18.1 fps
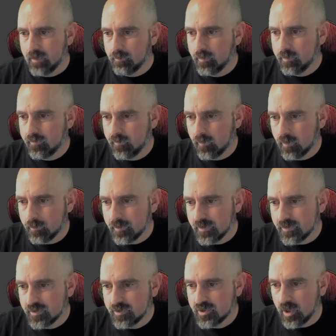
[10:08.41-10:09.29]
Before
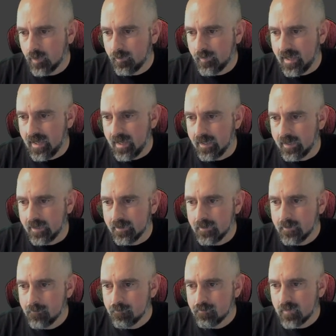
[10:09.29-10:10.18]
we jump
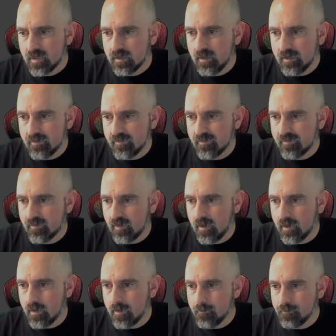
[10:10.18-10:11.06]
ahead, let's
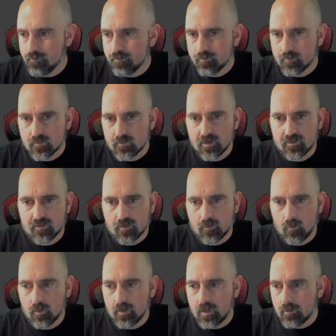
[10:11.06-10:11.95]
now
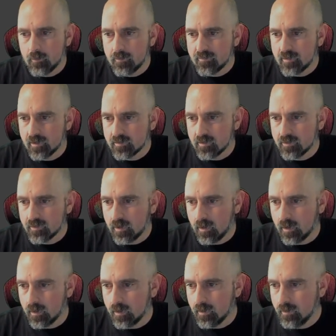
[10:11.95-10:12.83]
that we've clicked on the
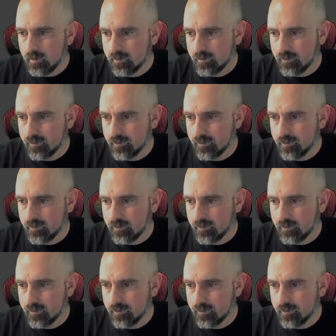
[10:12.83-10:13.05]
car,